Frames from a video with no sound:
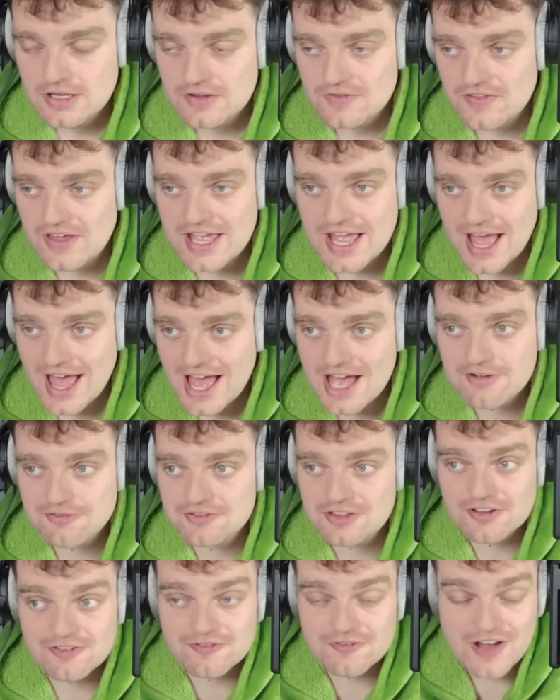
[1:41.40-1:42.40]
They have
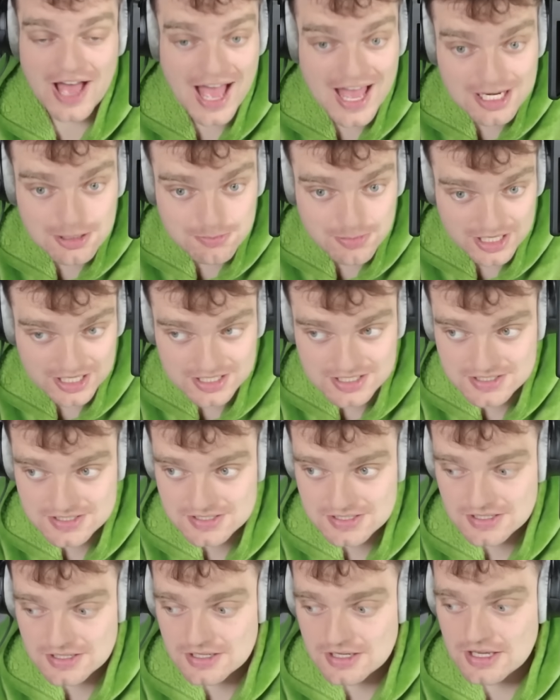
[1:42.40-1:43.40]
the fan
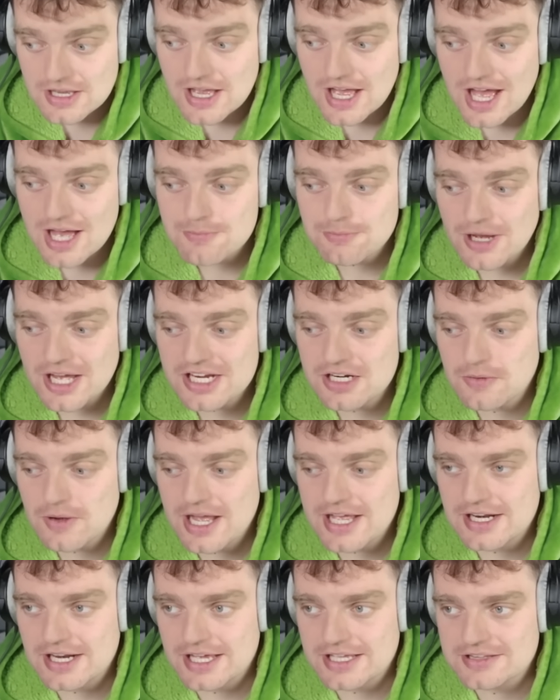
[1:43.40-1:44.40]
base. And by the
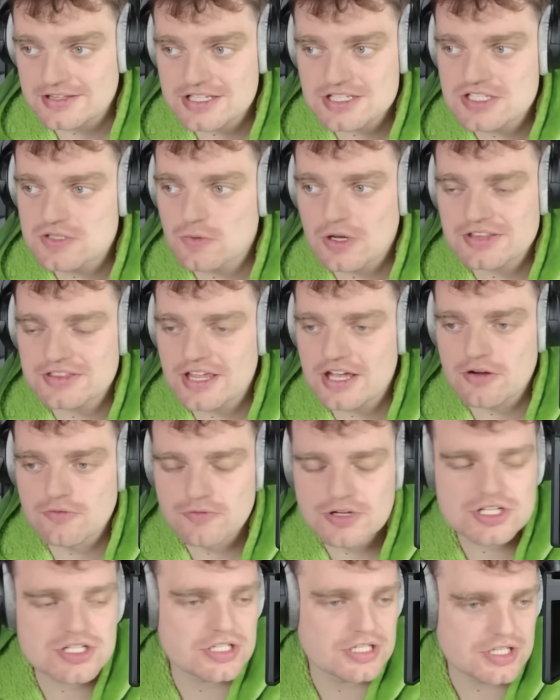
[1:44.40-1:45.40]
way, like, this is what they
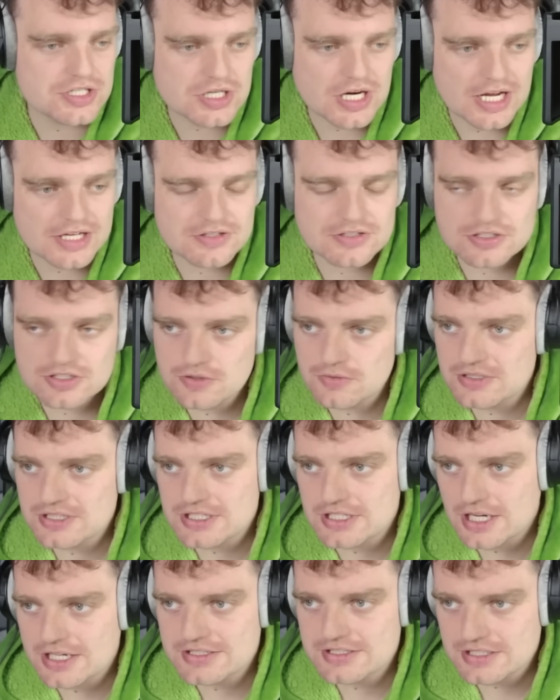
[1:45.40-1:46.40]
originally tried to do in the
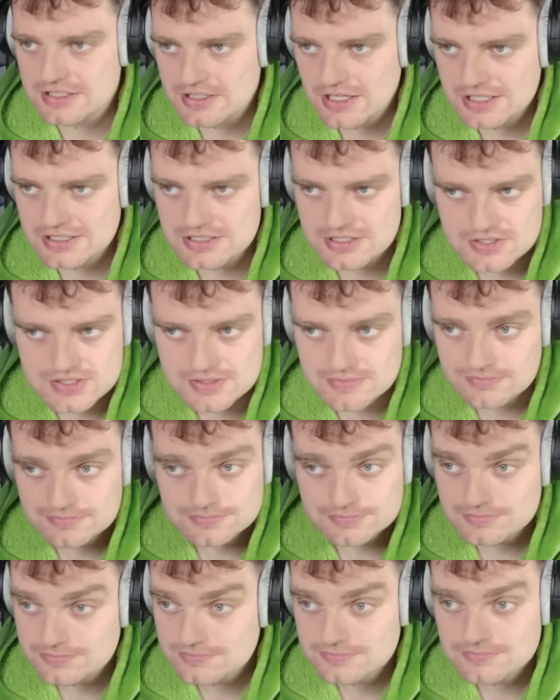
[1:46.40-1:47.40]
1990s.
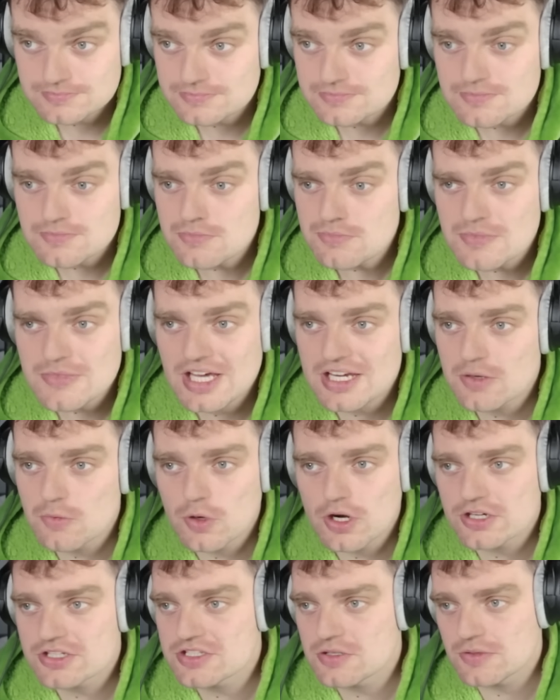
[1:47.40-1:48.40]
And it
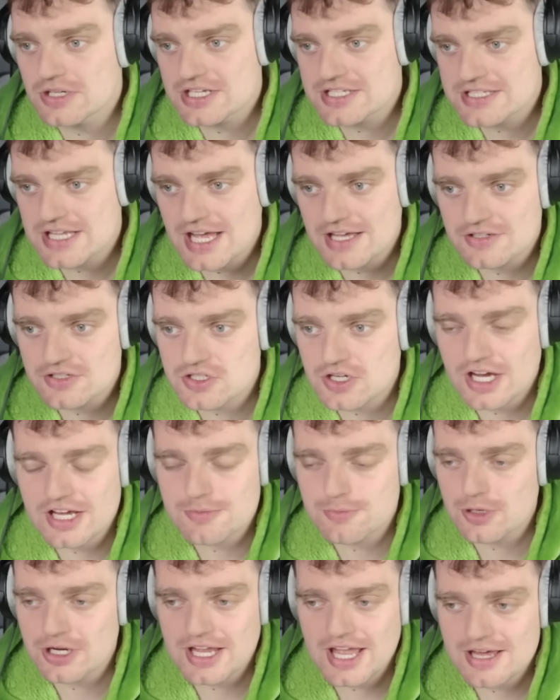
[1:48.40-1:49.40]
worked to an extent, try to
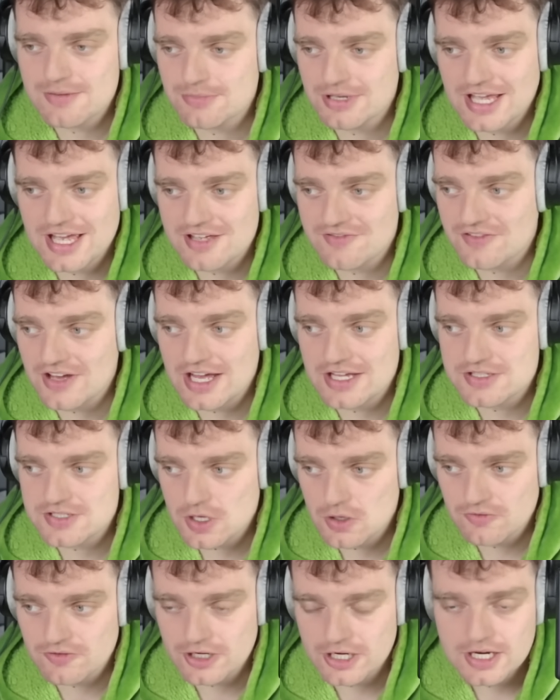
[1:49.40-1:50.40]
bring NBA fans
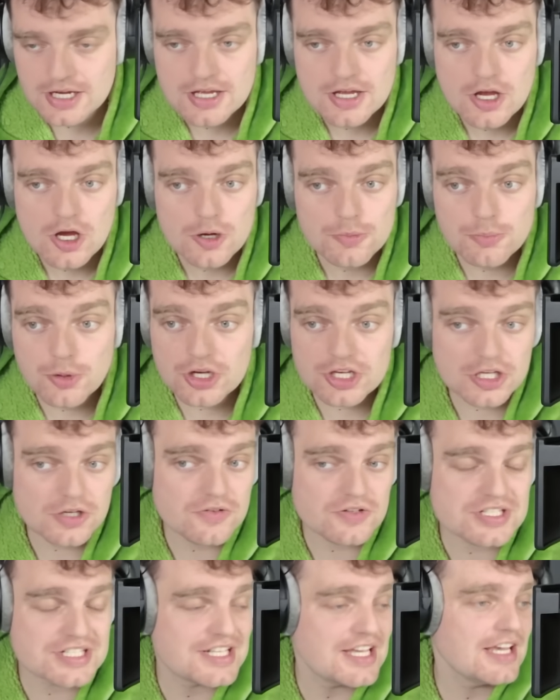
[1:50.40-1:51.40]
over. But you're
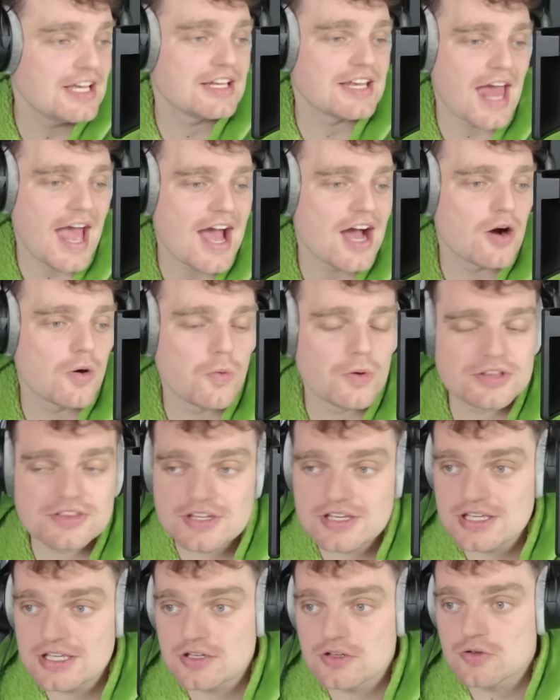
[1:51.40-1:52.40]
seeing now with
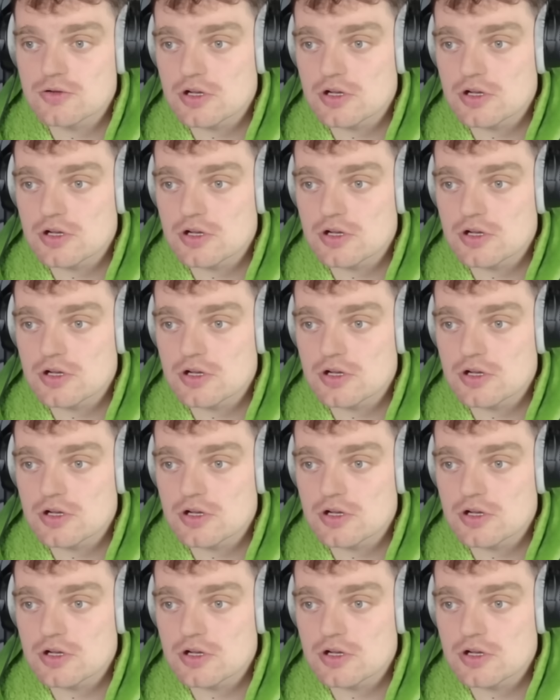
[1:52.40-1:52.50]
the